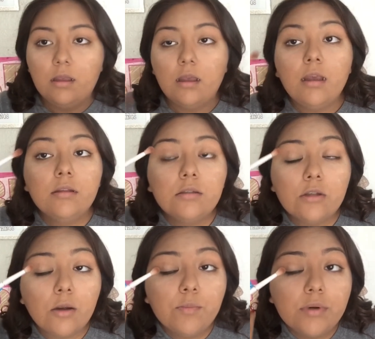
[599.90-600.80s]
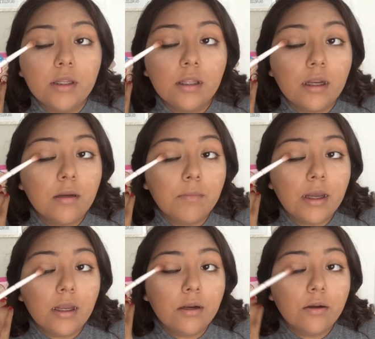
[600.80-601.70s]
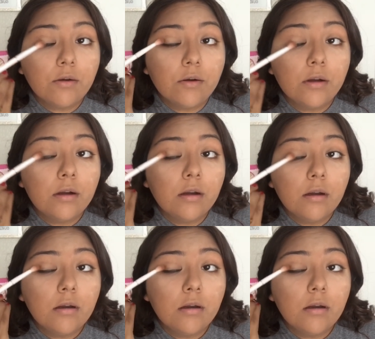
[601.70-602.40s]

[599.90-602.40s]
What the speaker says: and start putting that in my inner corner,